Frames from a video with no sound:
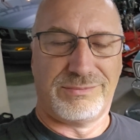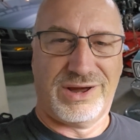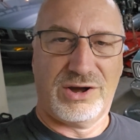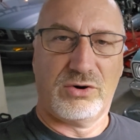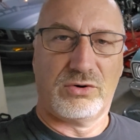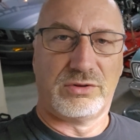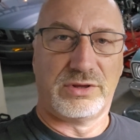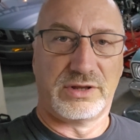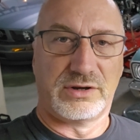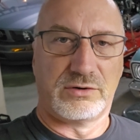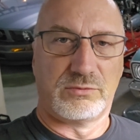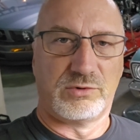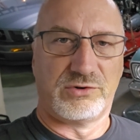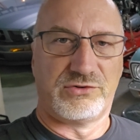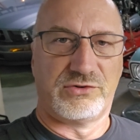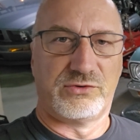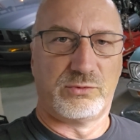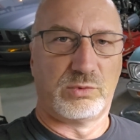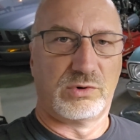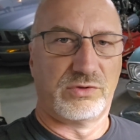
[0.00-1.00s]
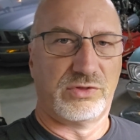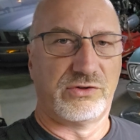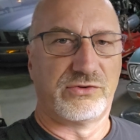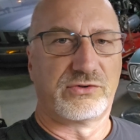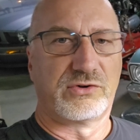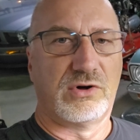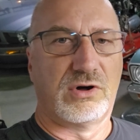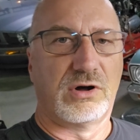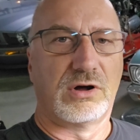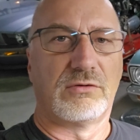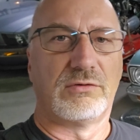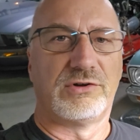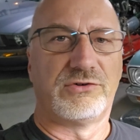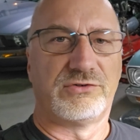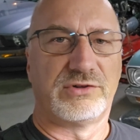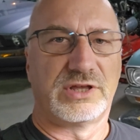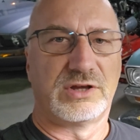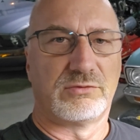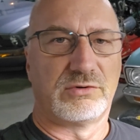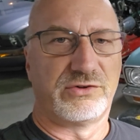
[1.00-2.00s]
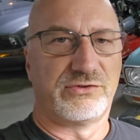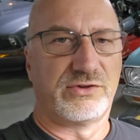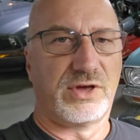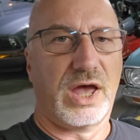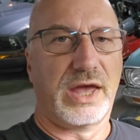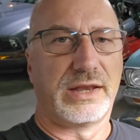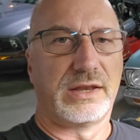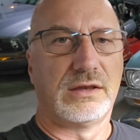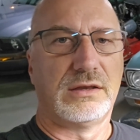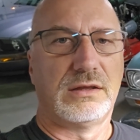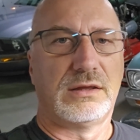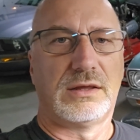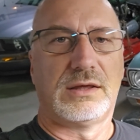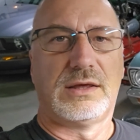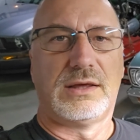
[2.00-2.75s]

Maryland, which is where this car originally resided.